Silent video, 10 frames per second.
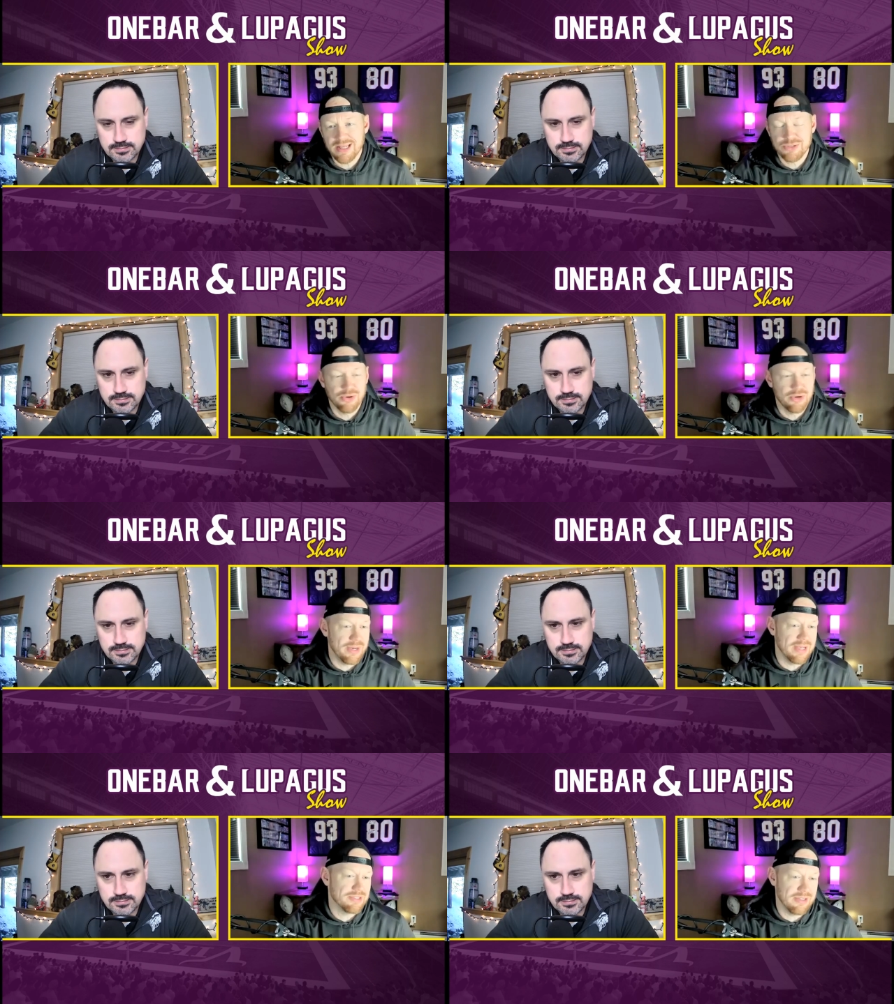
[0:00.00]
Speaker 1: that's the only
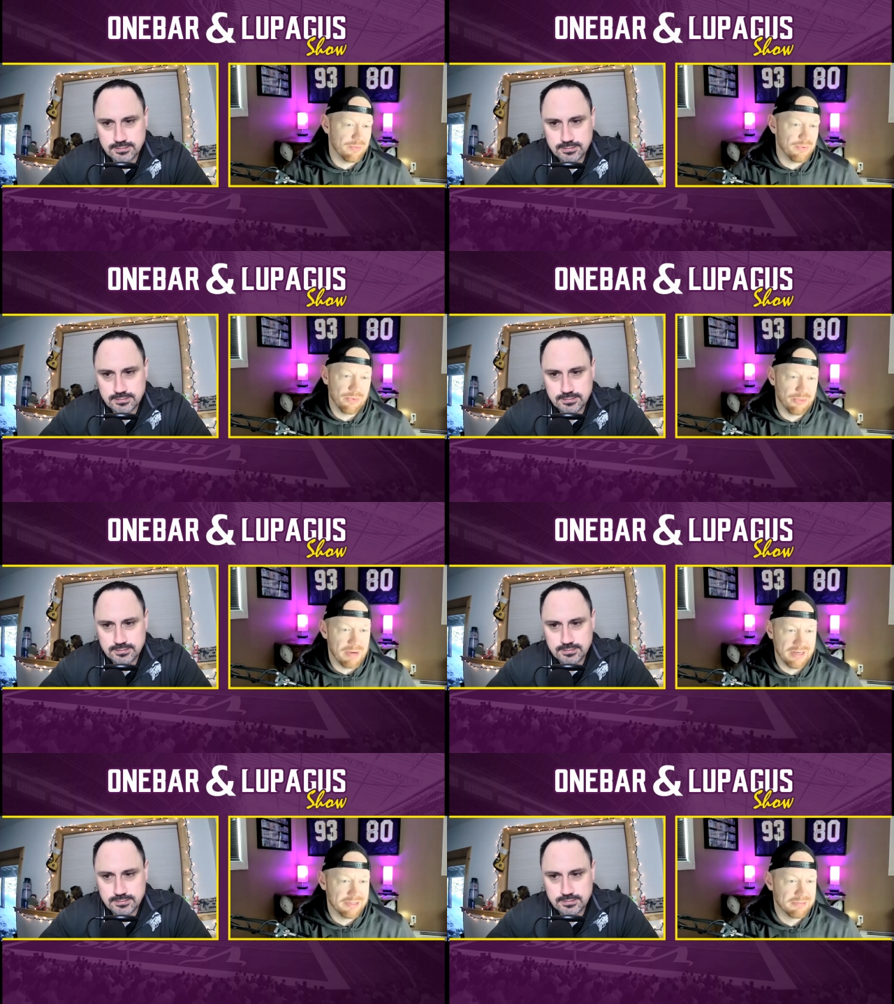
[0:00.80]
way I see they roll with
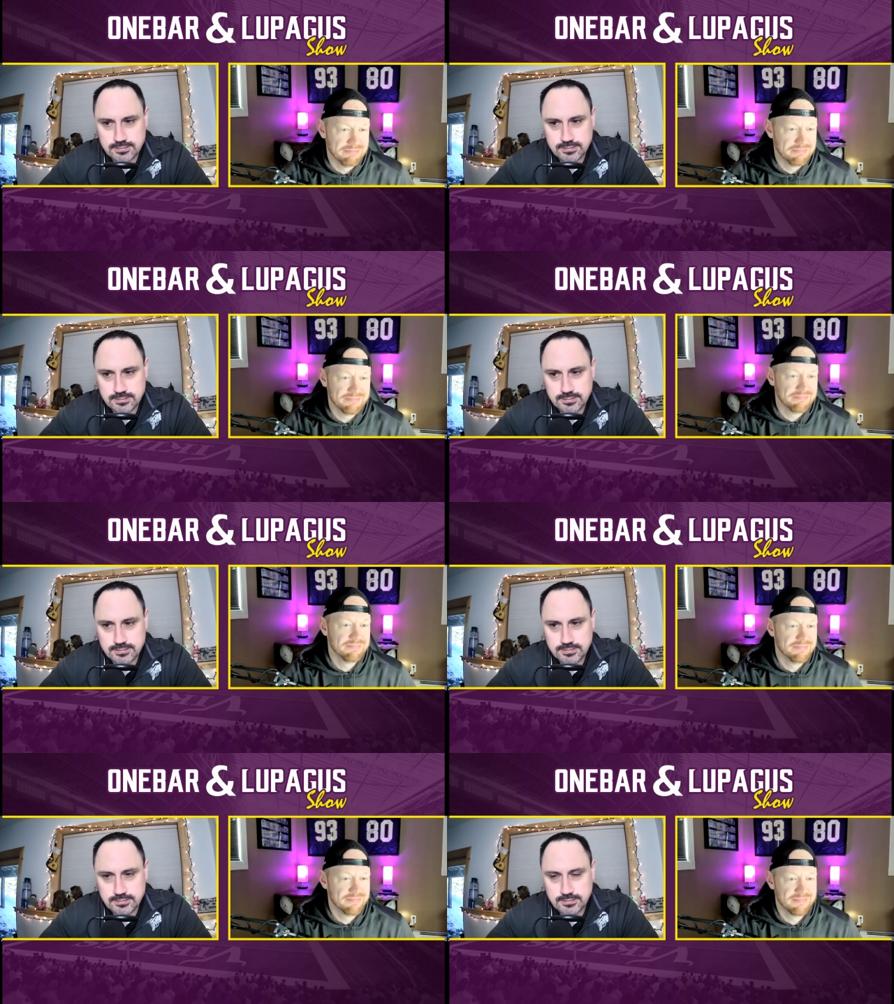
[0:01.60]
Mond.
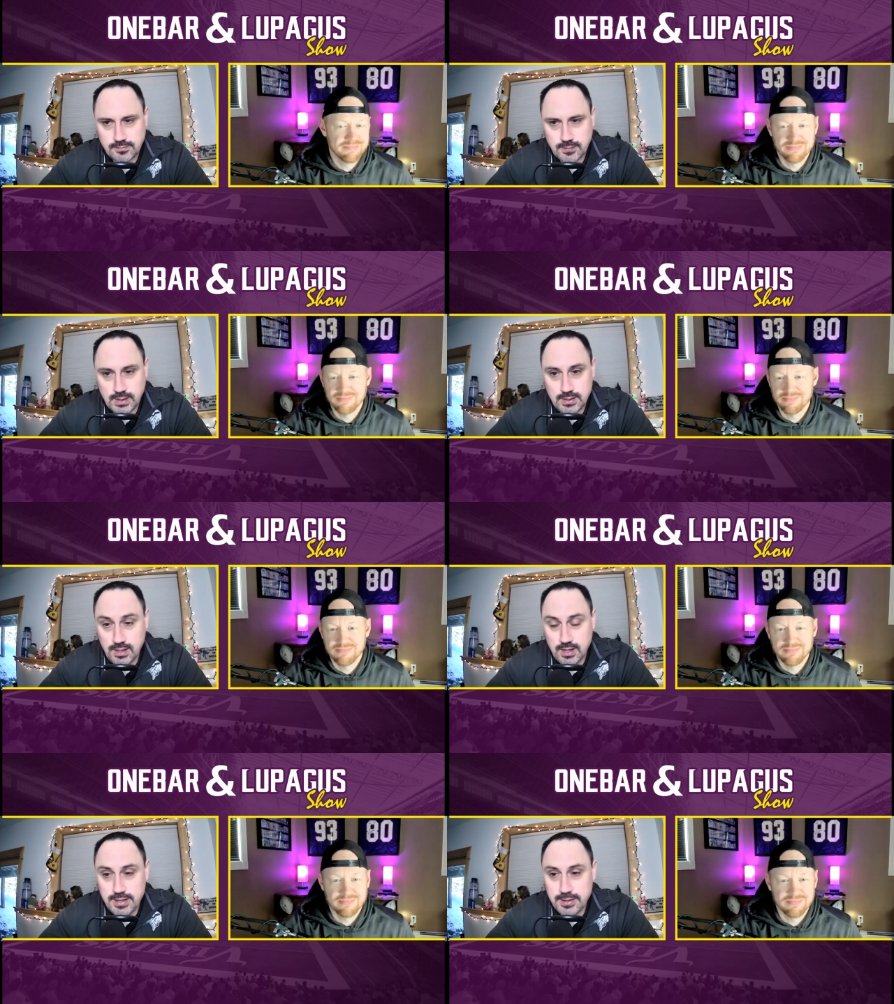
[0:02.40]

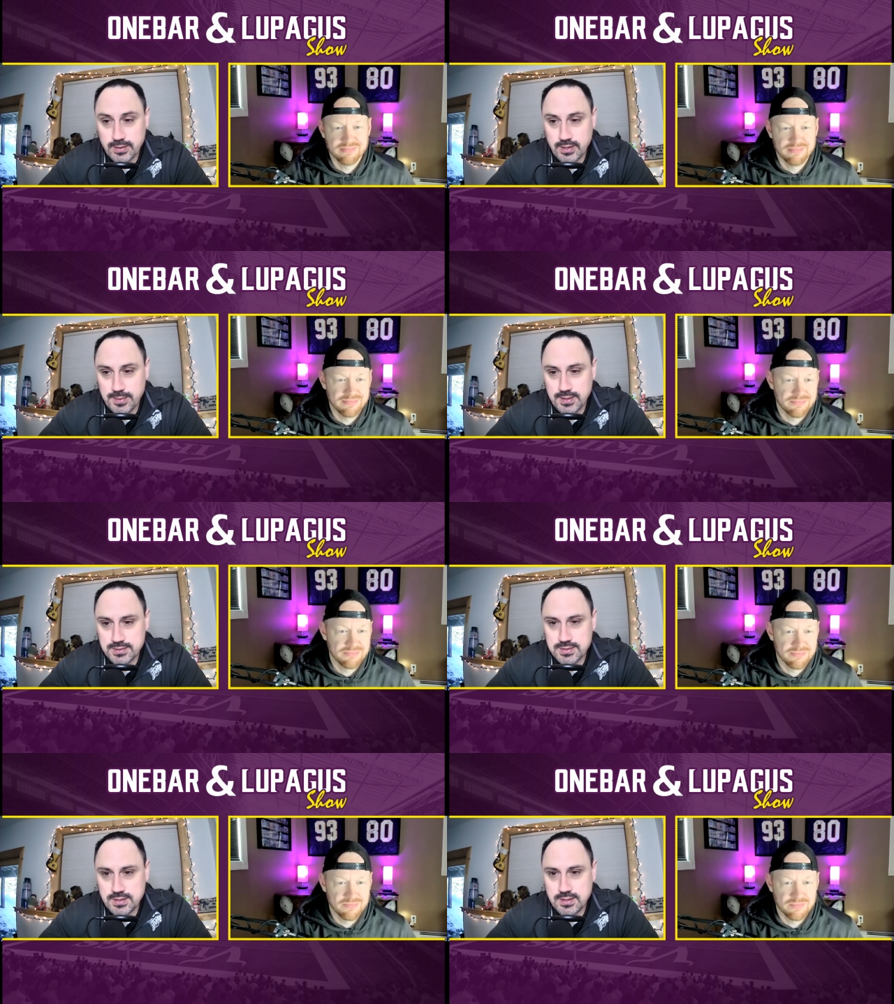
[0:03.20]
Speaker 2: Yeah, I agree. I mean,
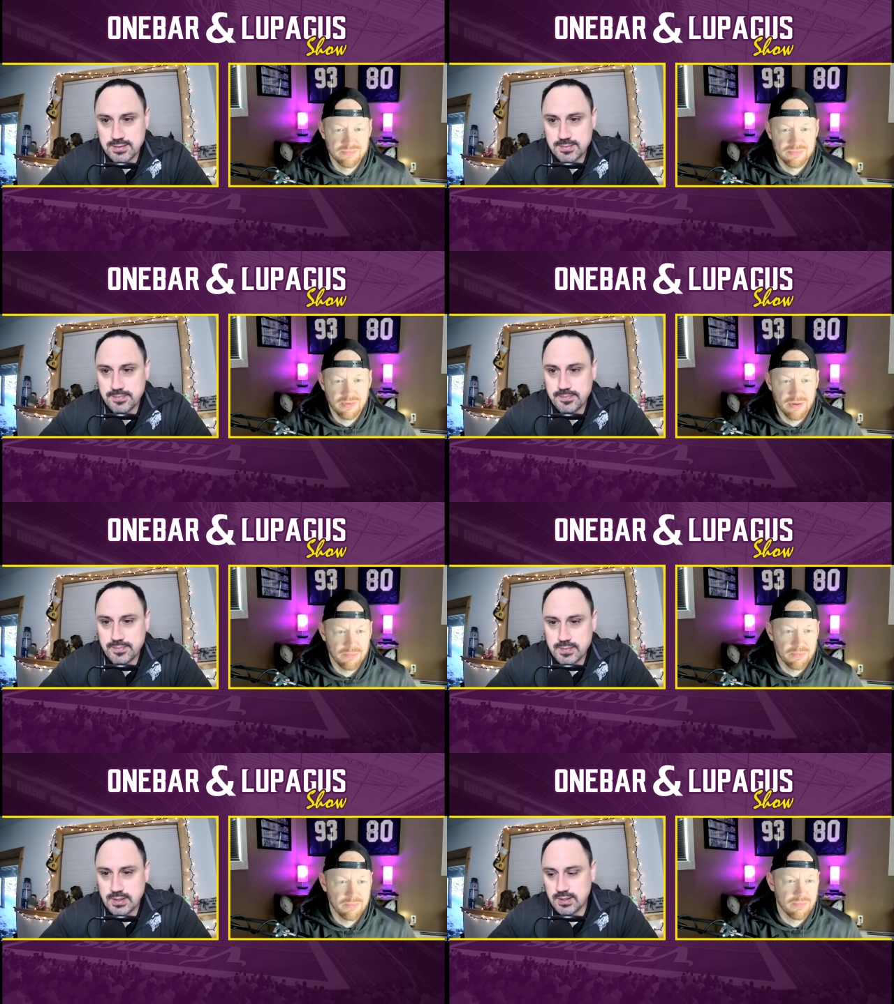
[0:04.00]
there's
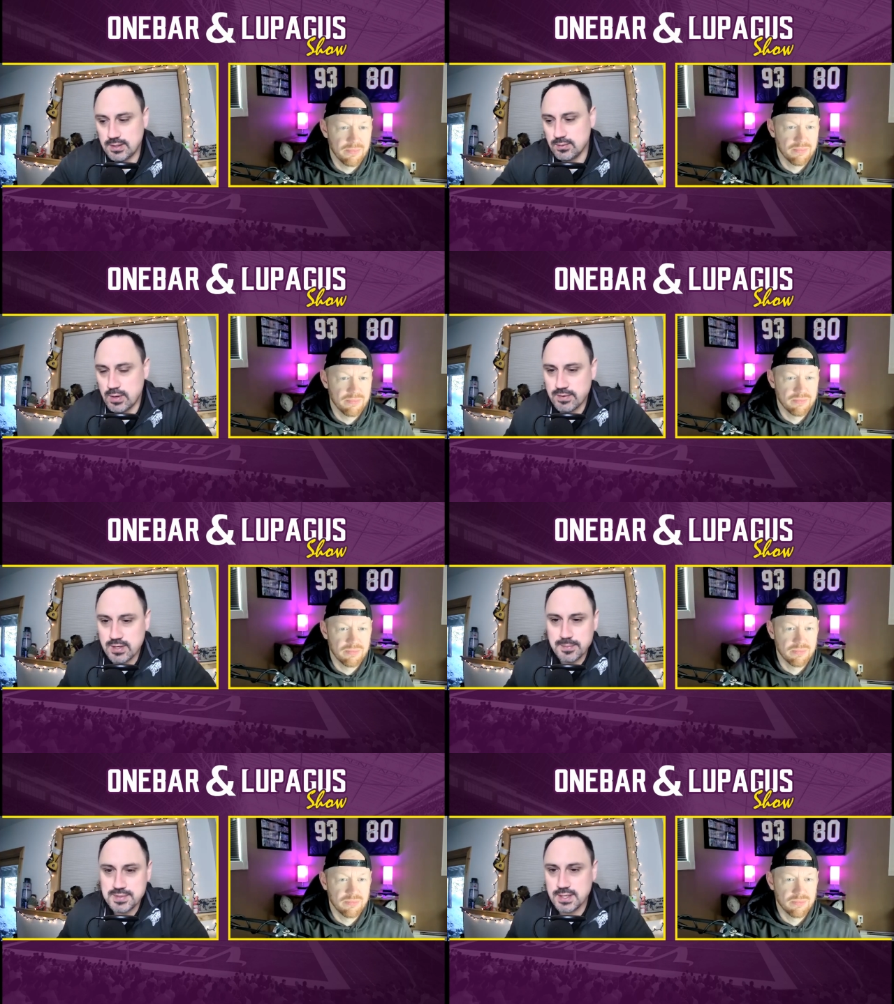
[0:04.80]
whoever
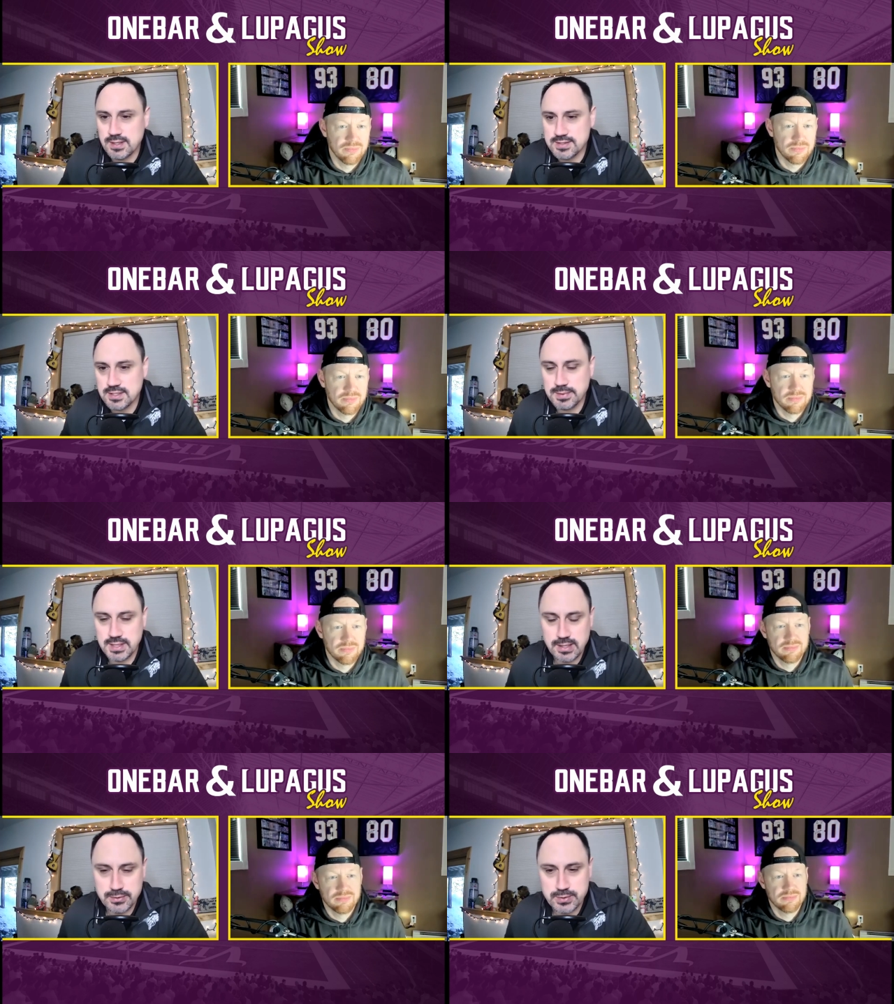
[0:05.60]
comes in isn't going to be the
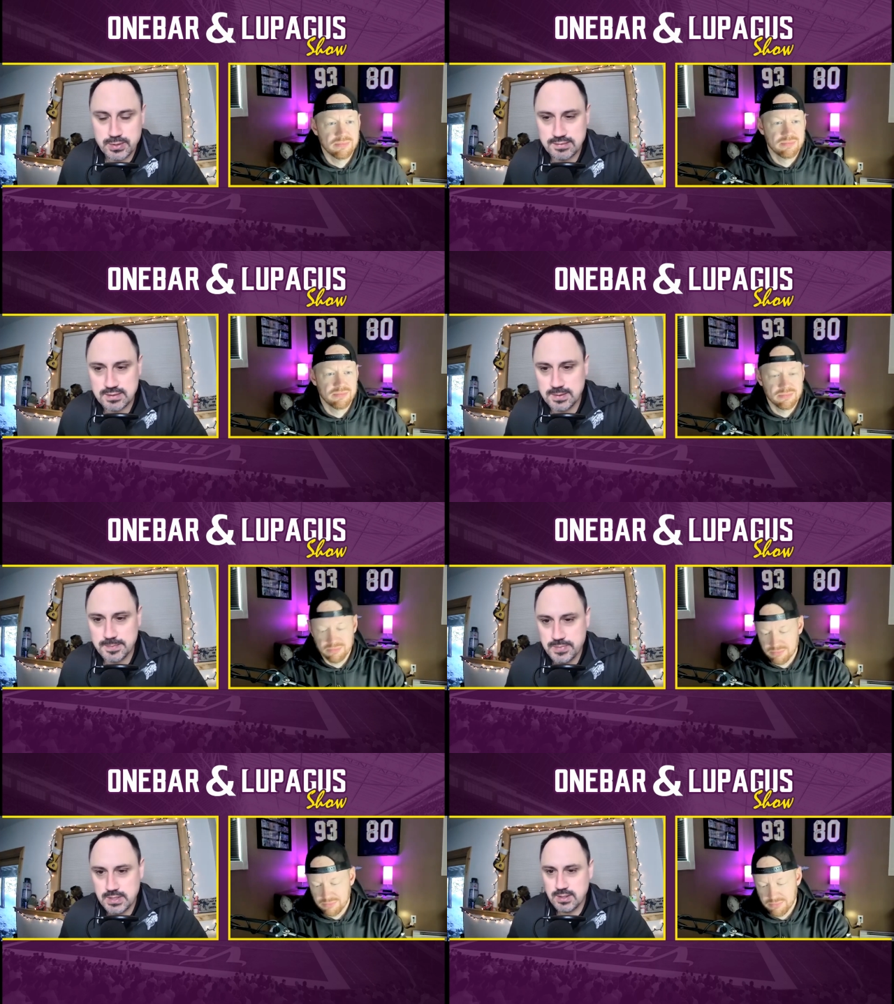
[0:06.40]
guy who drafted him.
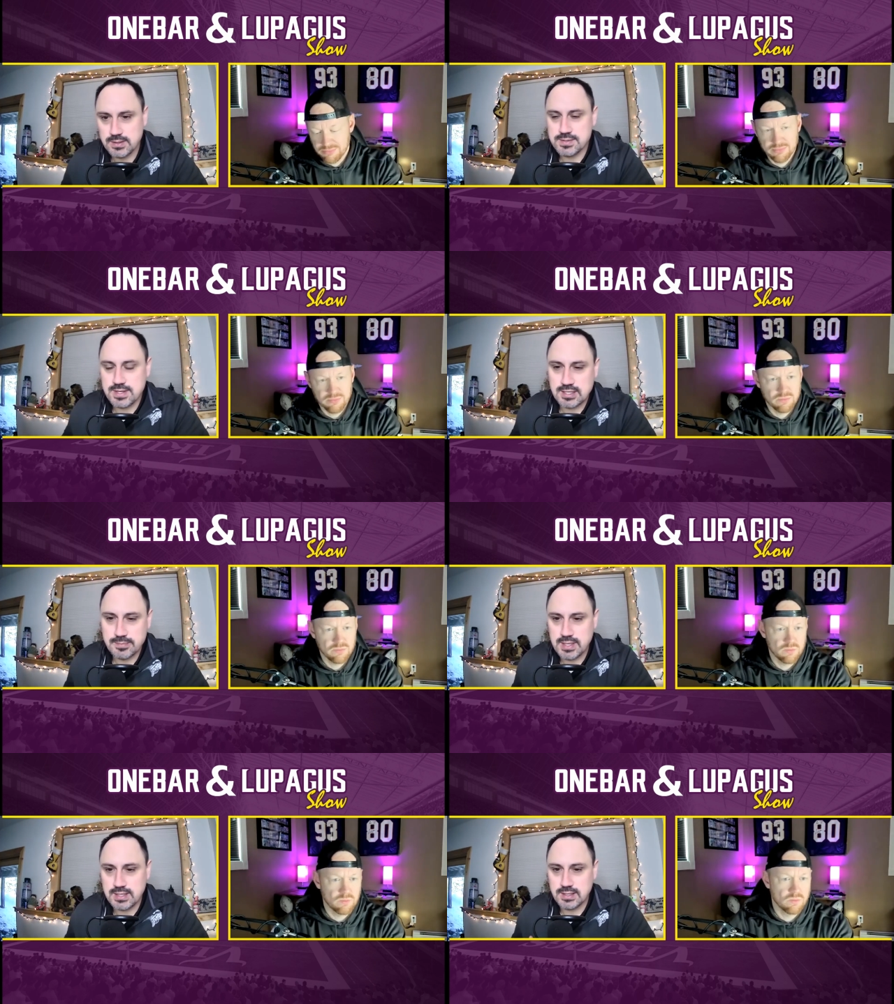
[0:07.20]
There's not going to
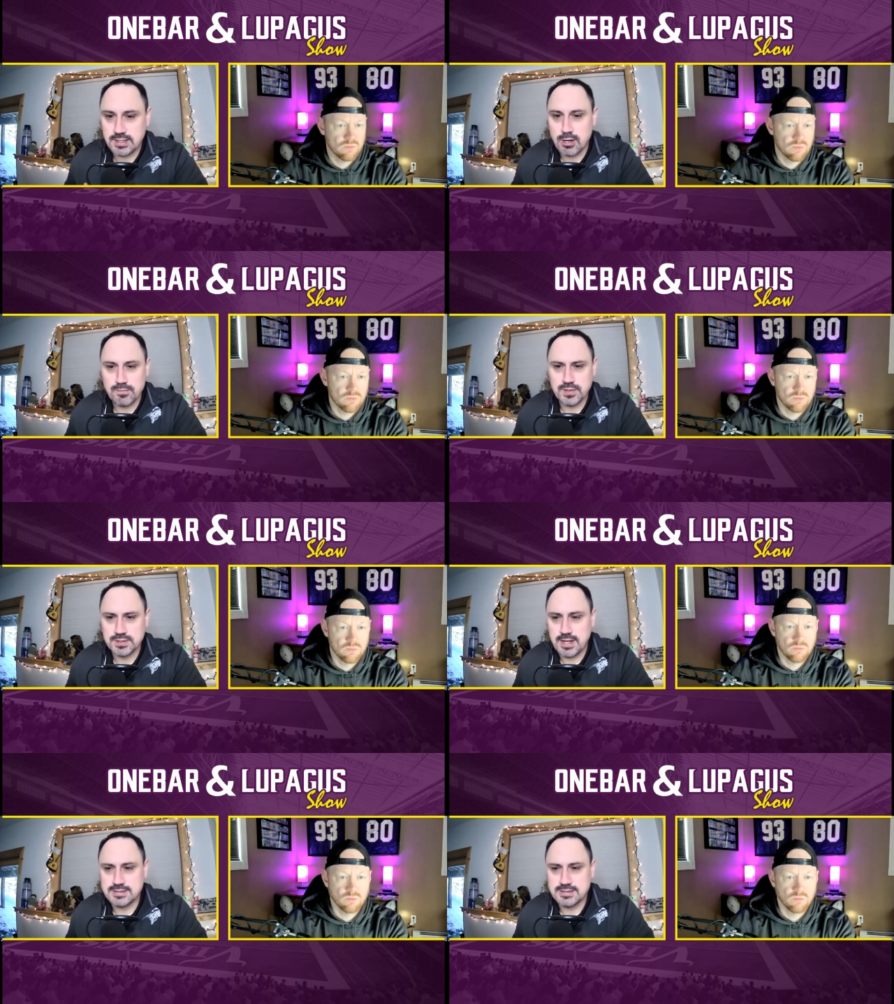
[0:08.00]
be any like heartfelt ties,